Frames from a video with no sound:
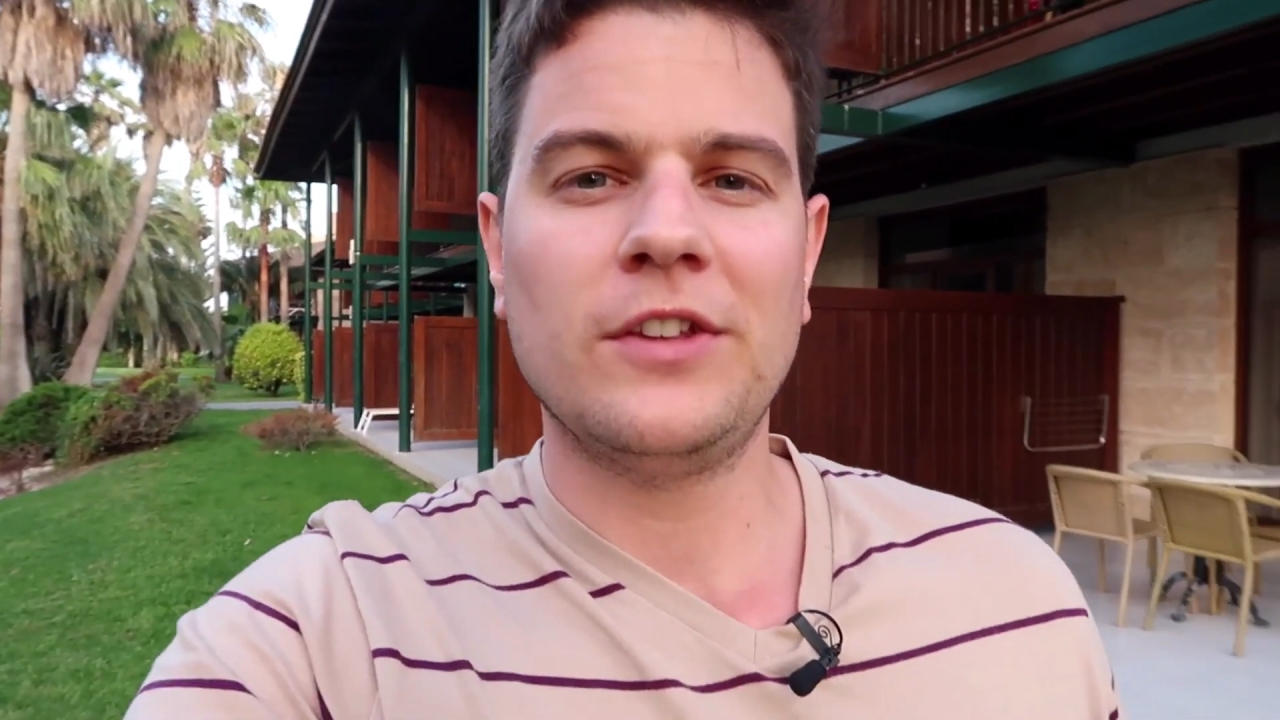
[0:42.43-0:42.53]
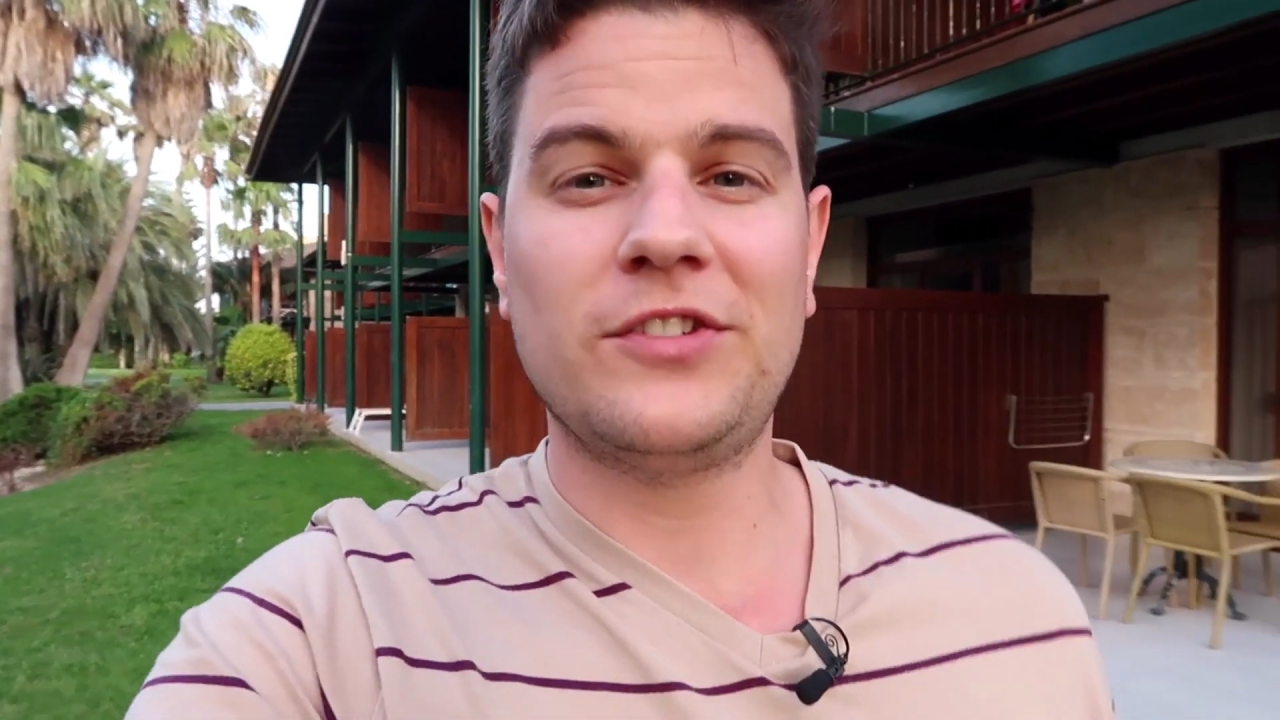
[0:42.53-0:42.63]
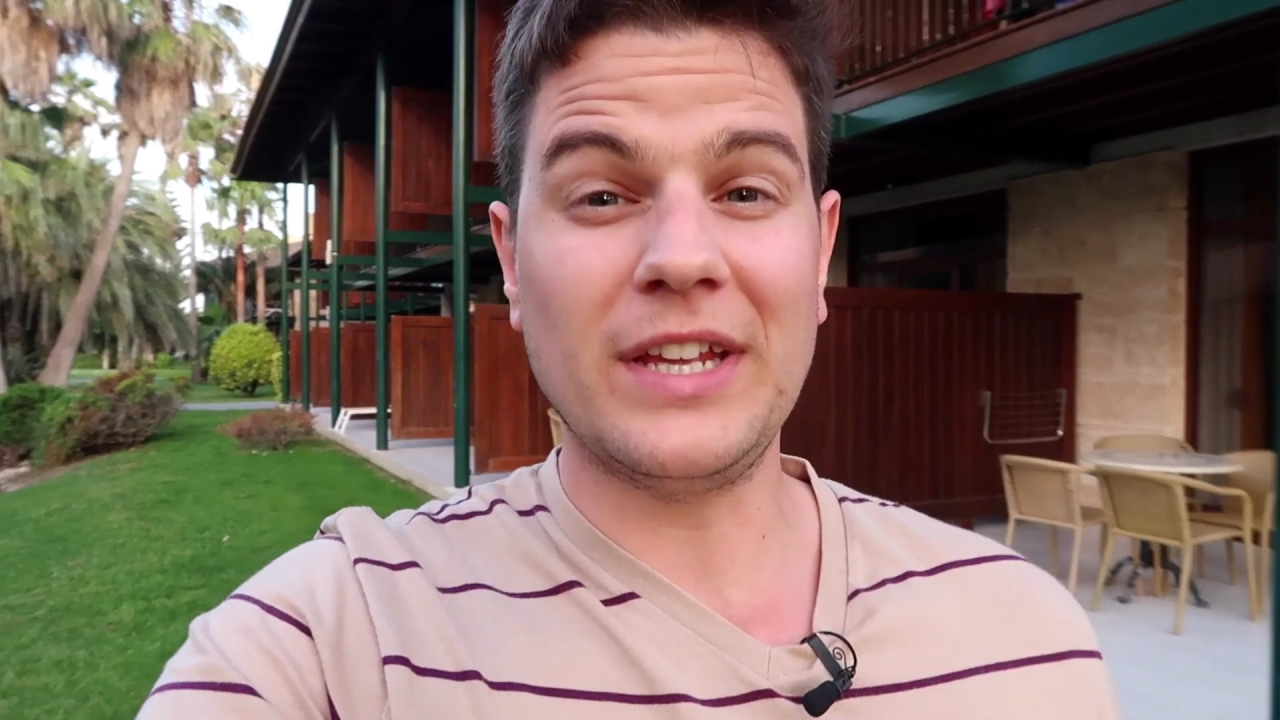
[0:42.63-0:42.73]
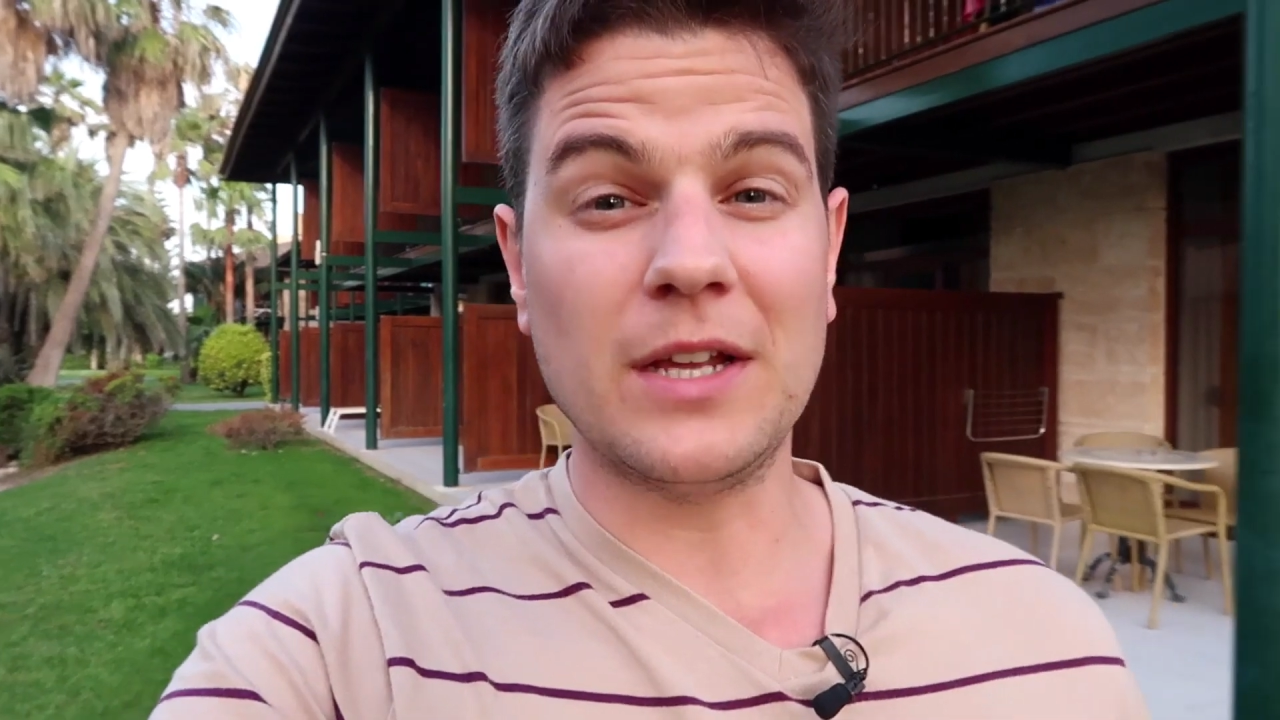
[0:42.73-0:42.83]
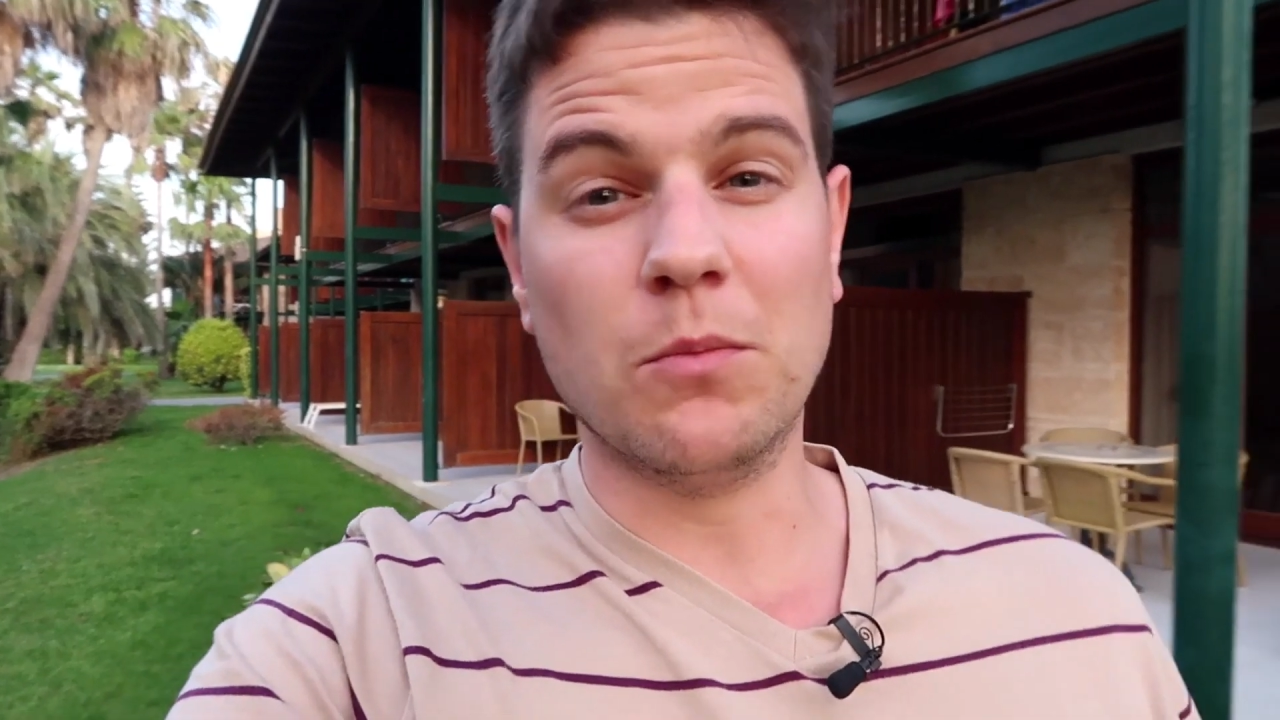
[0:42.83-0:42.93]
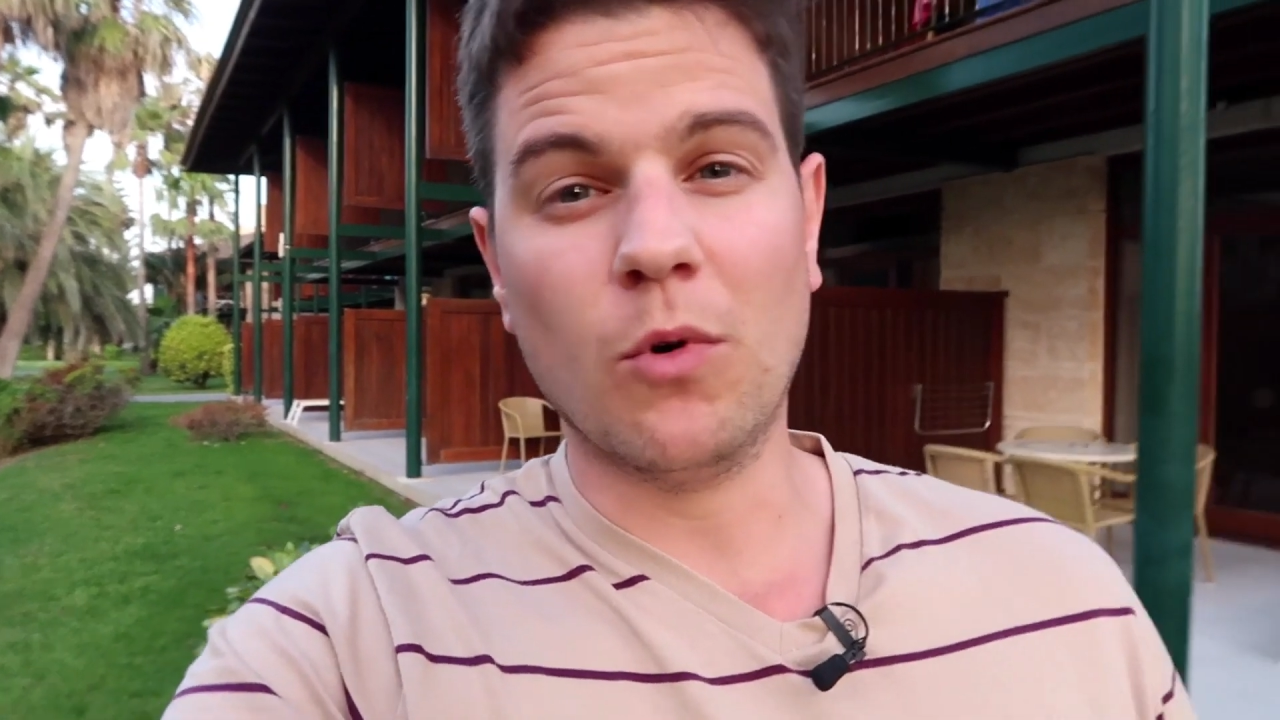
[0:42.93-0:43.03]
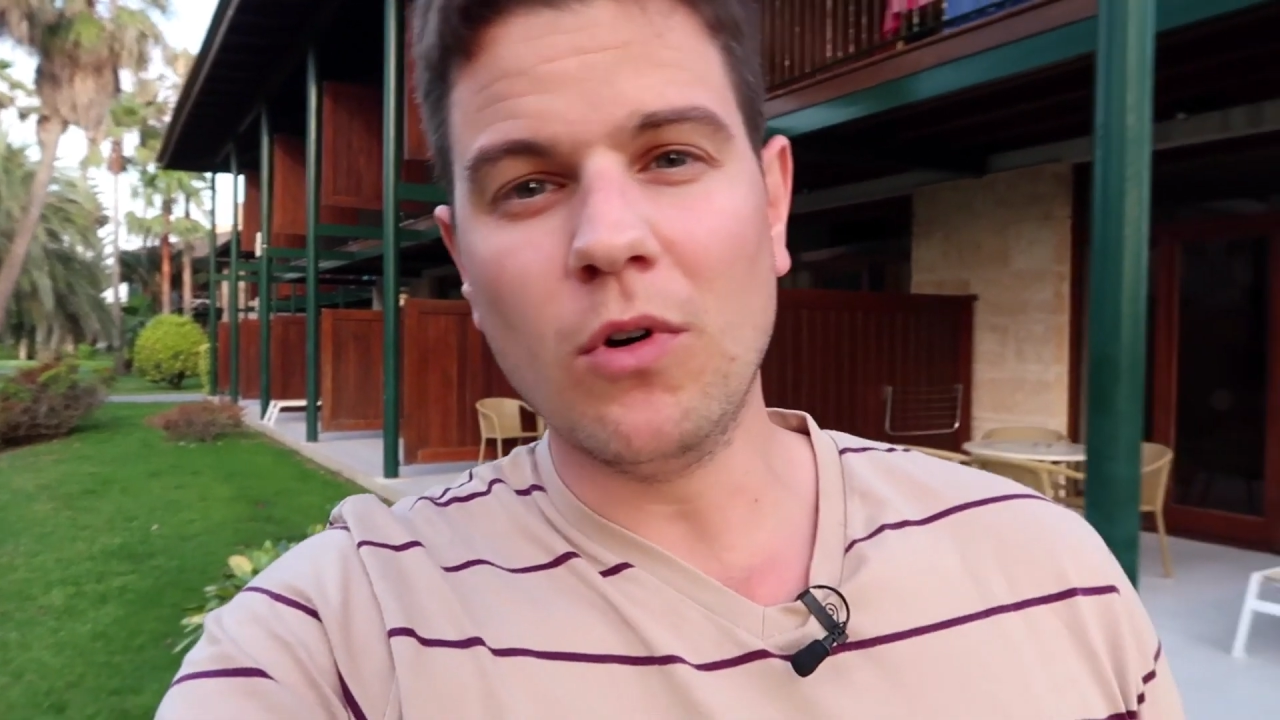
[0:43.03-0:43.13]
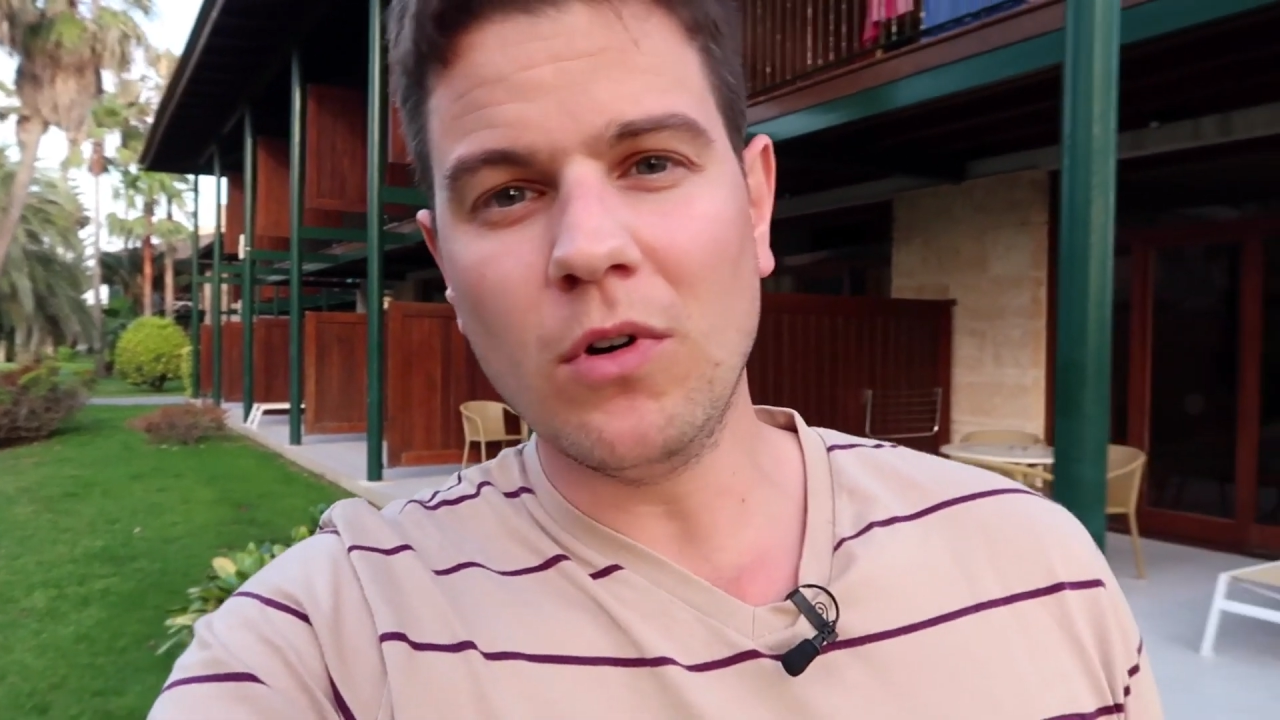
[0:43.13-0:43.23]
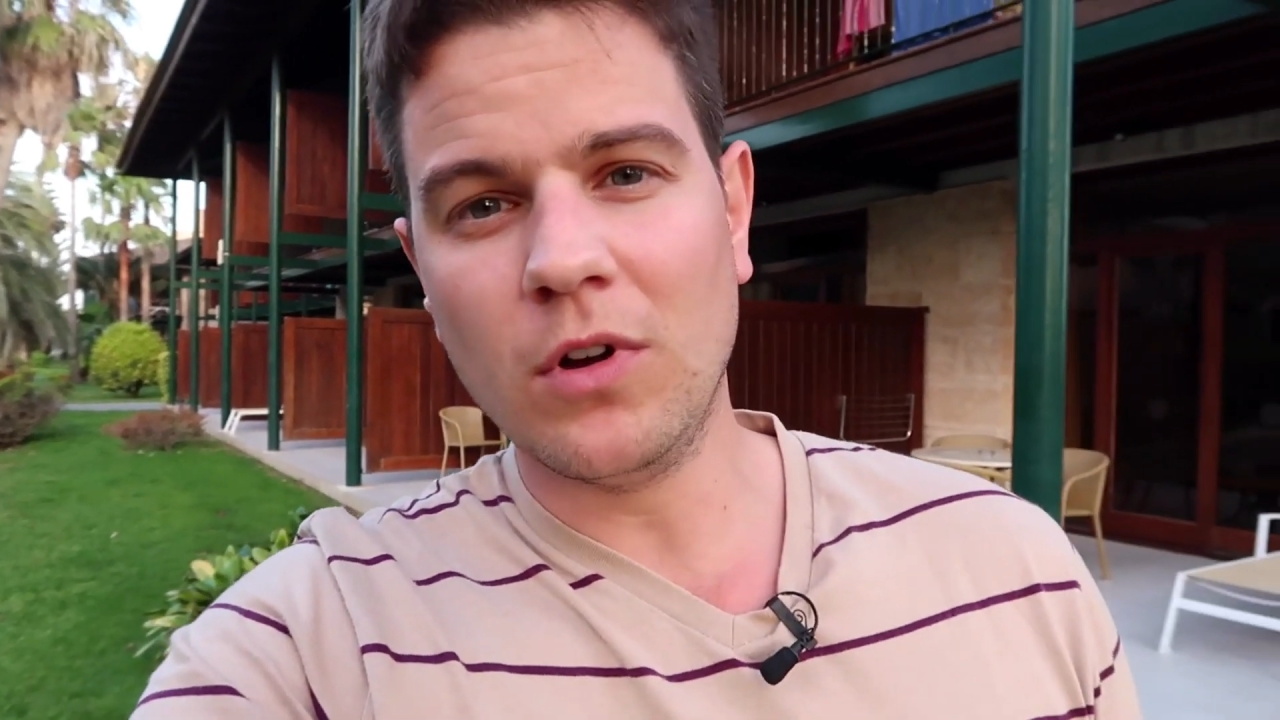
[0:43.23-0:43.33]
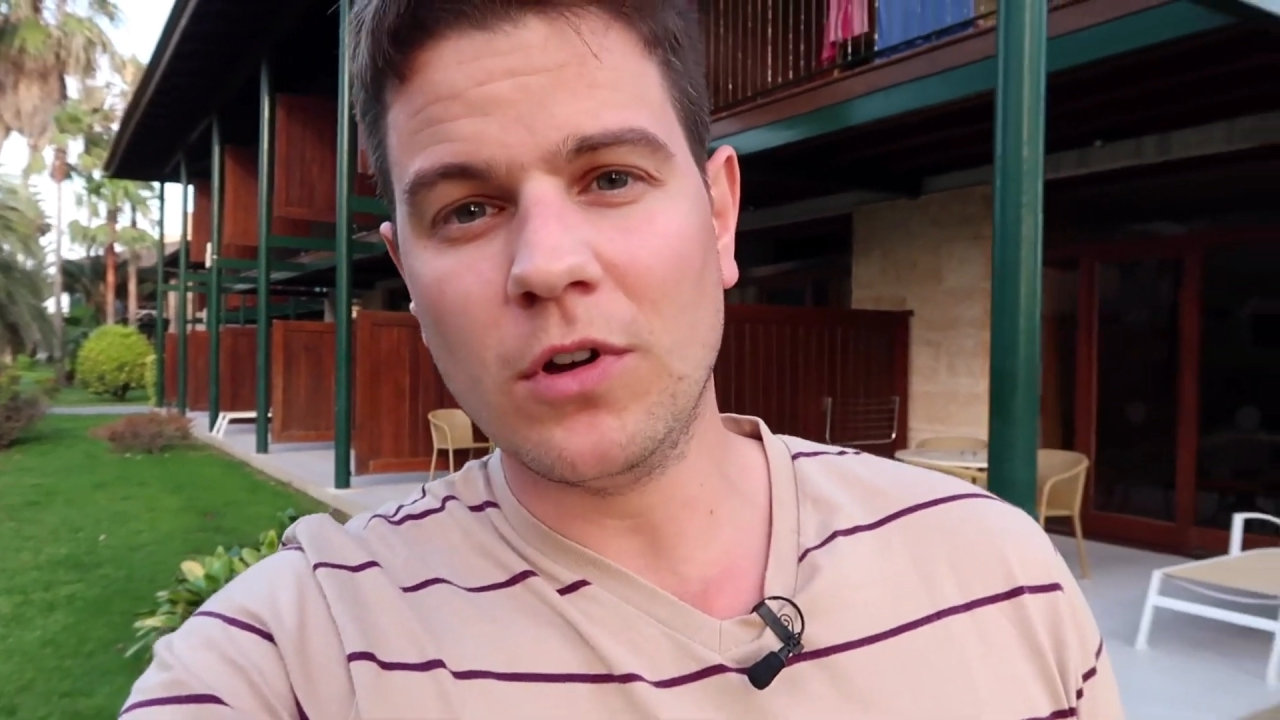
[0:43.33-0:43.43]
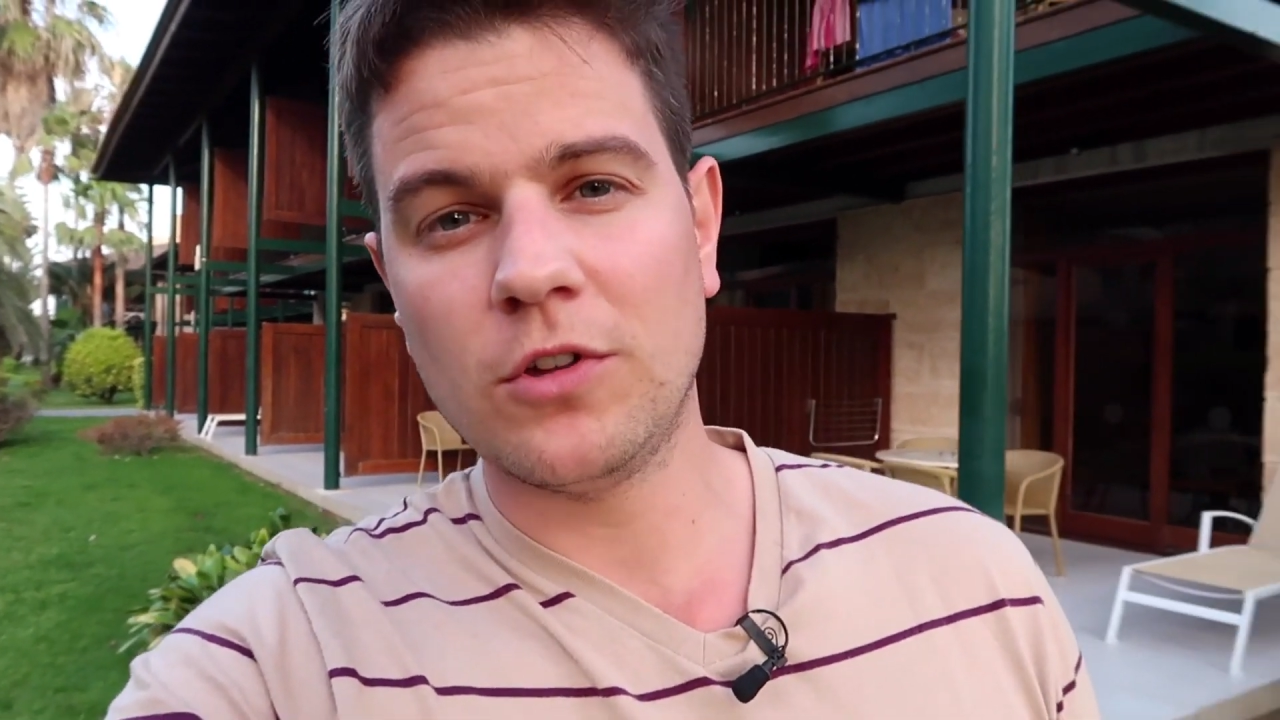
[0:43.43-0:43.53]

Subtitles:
saying more